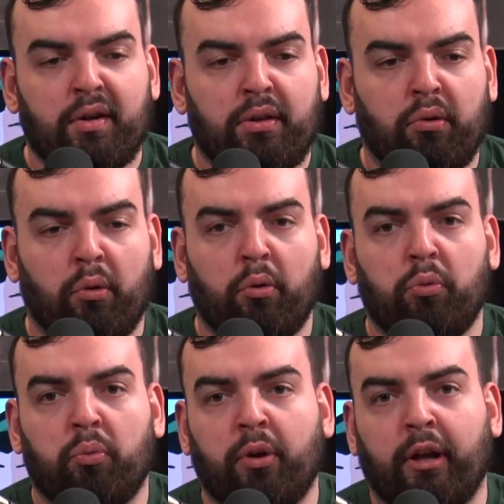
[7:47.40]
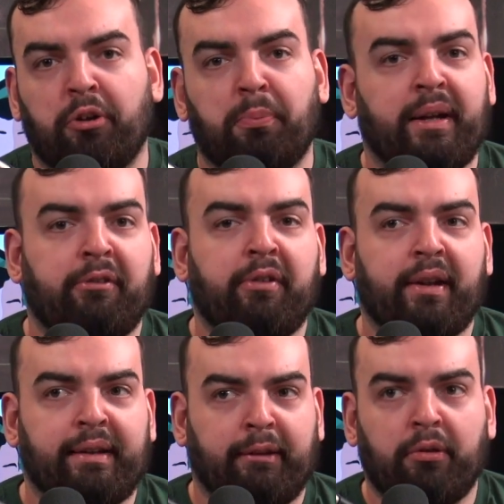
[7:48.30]
through what has been a really
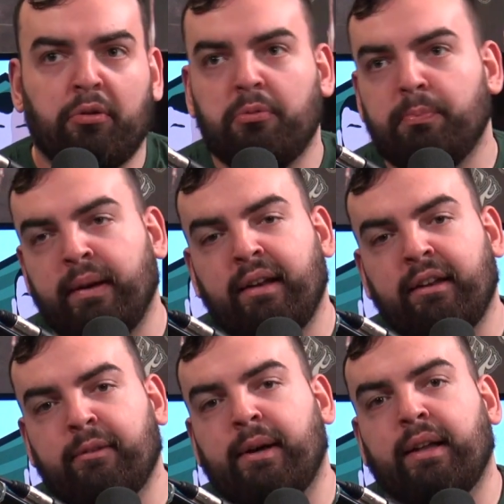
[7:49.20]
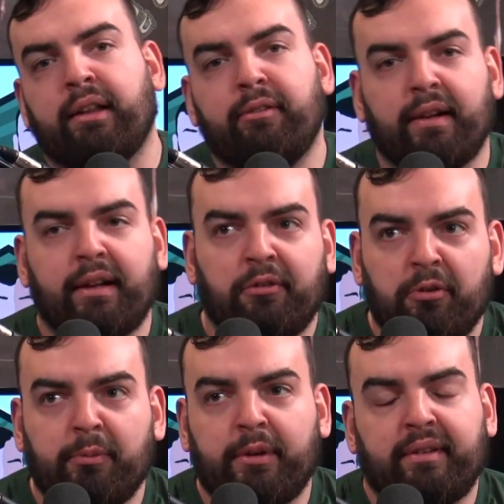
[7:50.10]
difficult period in my life the last few
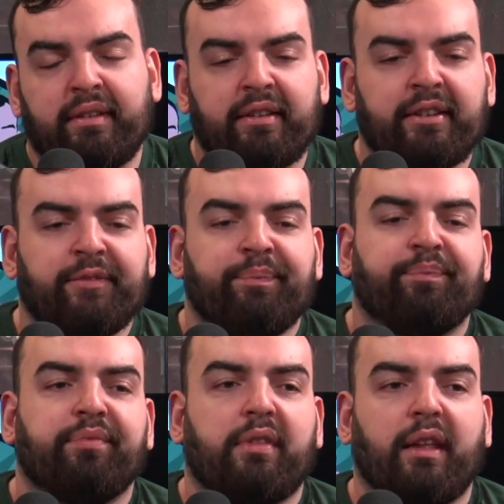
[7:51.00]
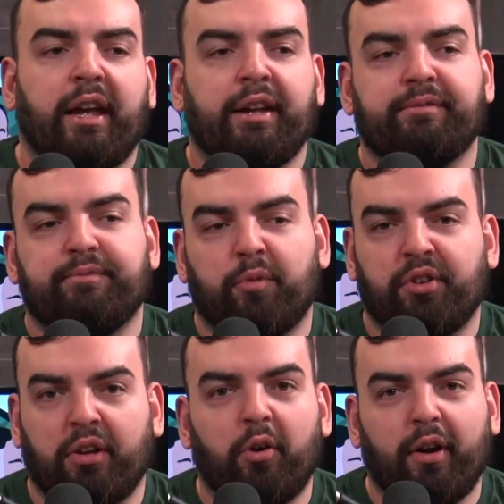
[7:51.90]
months. Um, which I
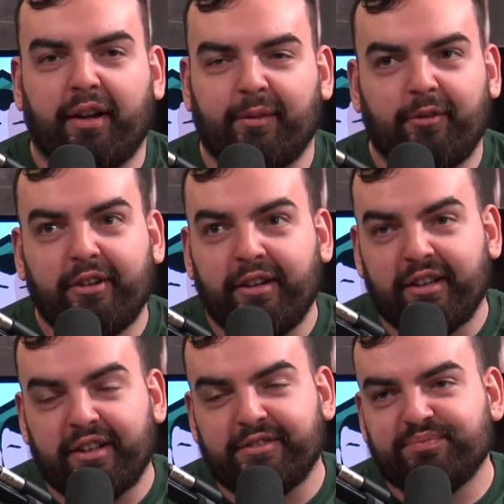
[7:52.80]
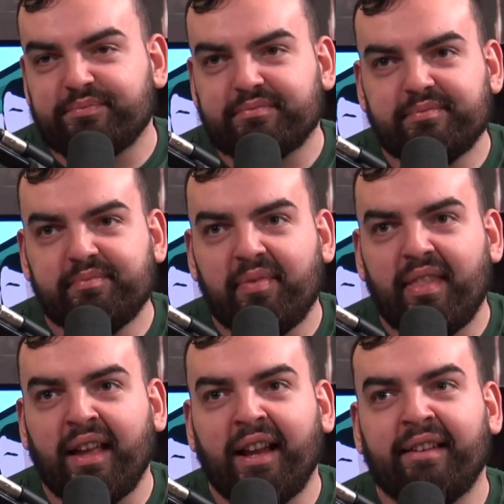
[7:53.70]
know I come on here
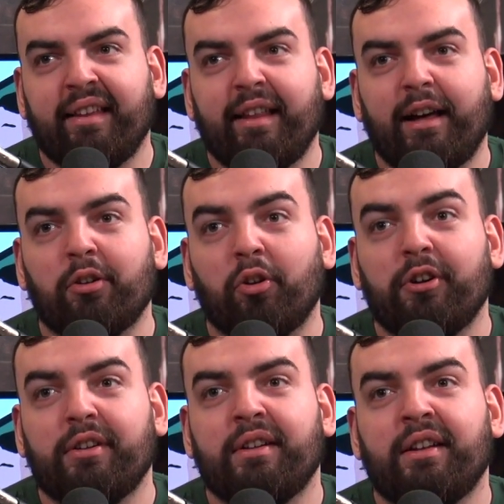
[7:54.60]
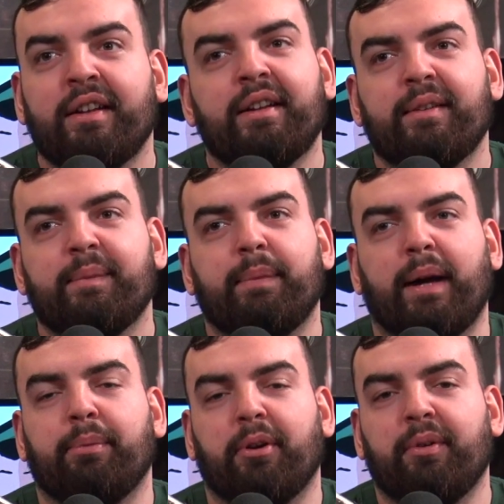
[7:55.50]
and I say that a lot. But I
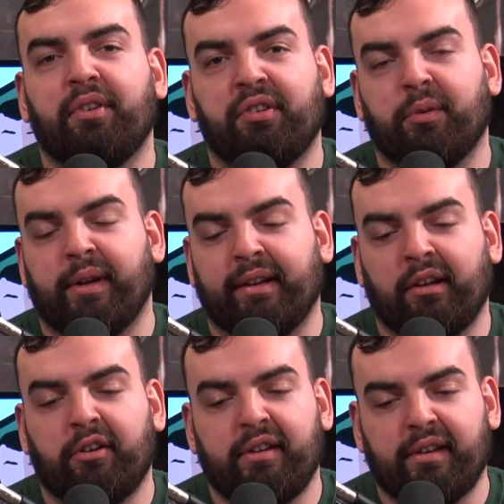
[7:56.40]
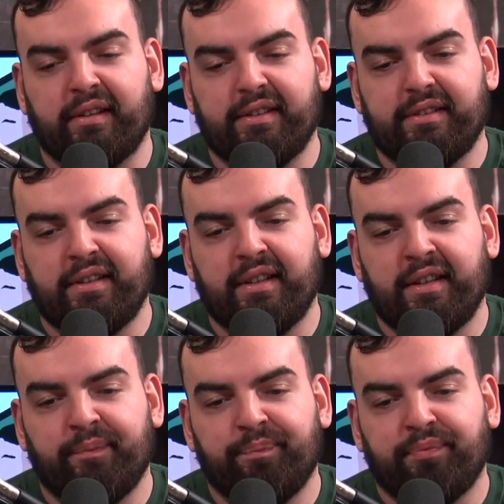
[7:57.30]
promise you when I tell you that
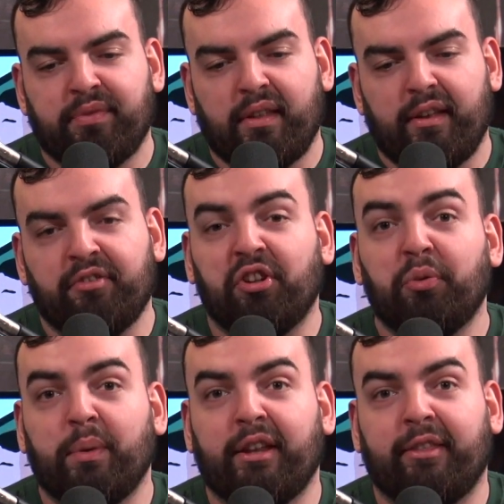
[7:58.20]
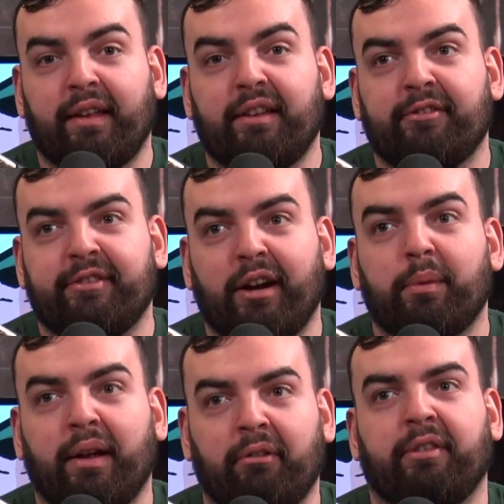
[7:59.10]
just when you think you've dealt with
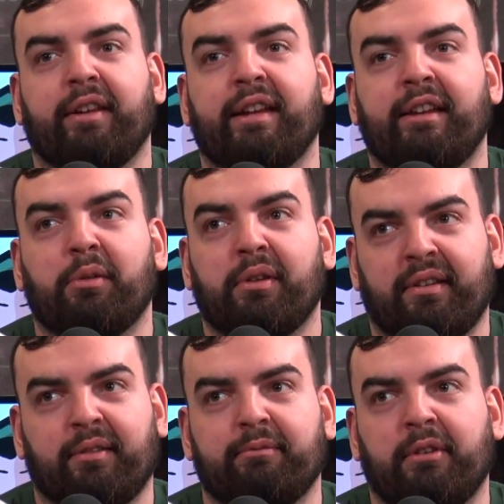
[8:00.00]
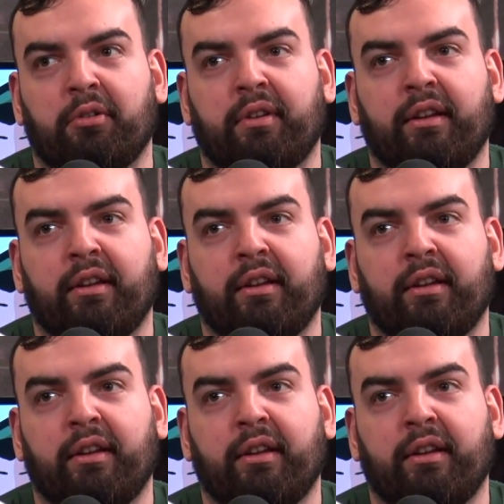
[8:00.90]
everything to deal with, something else can